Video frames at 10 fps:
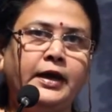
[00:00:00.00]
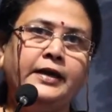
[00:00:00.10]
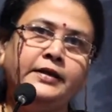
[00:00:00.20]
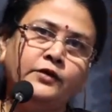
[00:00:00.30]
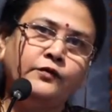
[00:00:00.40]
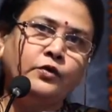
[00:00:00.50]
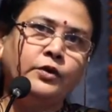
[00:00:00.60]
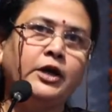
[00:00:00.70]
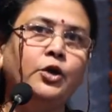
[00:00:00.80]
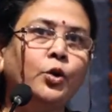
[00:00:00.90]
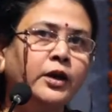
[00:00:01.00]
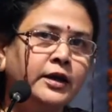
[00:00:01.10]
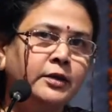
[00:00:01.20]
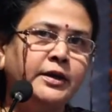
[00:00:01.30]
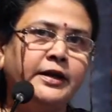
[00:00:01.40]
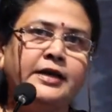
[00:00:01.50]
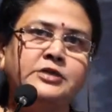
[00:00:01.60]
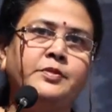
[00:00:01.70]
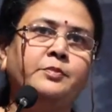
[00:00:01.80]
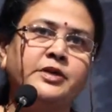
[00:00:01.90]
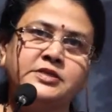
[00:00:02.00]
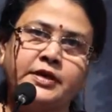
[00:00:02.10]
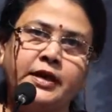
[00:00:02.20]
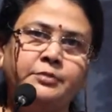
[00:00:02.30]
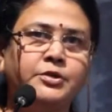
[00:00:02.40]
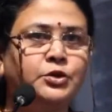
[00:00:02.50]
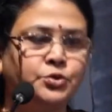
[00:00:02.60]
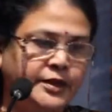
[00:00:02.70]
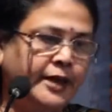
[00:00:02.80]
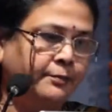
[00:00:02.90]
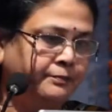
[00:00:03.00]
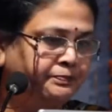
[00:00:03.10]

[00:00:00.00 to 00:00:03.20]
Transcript: and therefore a lower limit has been prescribed to them.